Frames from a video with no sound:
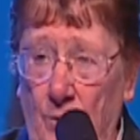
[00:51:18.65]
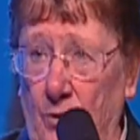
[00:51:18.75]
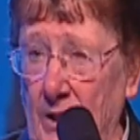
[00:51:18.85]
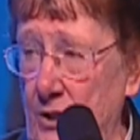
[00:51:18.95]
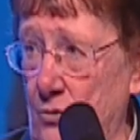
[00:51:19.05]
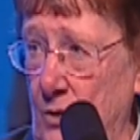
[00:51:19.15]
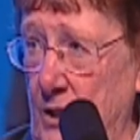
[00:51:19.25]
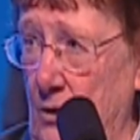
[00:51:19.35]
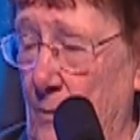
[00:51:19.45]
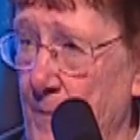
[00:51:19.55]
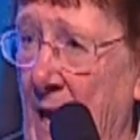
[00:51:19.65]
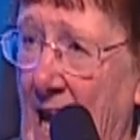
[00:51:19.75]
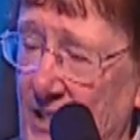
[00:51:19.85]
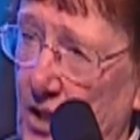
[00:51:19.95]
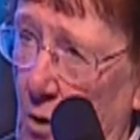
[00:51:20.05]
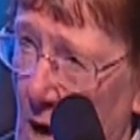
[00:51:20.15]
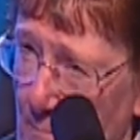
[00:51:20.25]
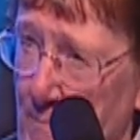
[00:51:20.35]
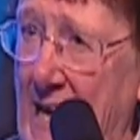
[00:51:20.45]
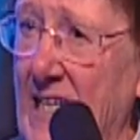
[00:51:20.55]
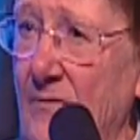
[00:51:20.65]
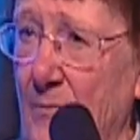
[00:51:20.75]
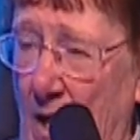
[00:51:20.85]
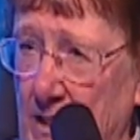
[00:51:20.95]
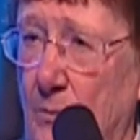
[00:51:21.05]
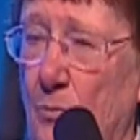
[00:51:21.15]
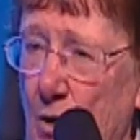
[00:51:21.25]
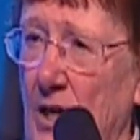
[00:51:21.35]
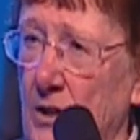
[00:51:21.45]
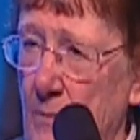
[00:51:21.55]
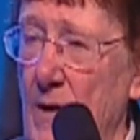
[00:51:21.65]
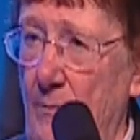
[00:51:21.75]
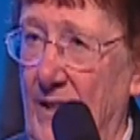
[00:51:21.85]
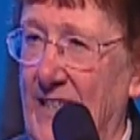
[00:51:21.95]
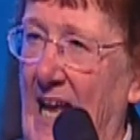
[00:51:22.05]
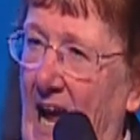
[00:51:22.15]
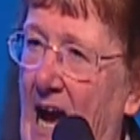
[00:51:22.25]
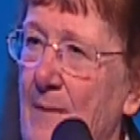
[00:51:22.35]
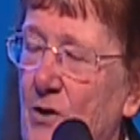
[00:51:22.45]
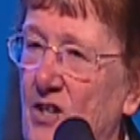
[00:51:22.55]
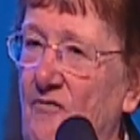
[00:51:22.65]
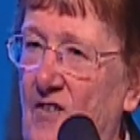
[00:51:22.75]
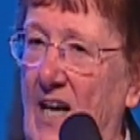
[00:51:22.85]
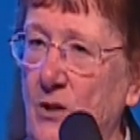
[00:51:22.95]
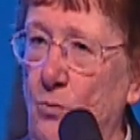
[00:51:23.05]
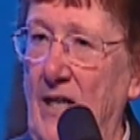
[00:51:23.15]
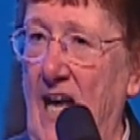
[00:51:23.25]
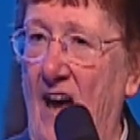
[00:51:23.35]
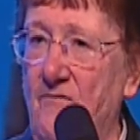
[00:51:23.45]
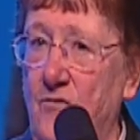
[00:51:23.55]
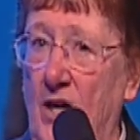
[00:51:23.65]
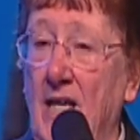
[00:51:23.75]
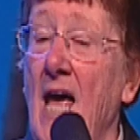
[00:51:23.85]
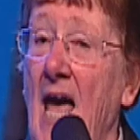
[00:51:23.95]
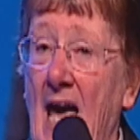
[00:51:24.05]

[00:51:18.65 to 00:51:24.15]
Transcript: We really and truly do. And so make a, a real commitment that I'm going to find a way to have fun.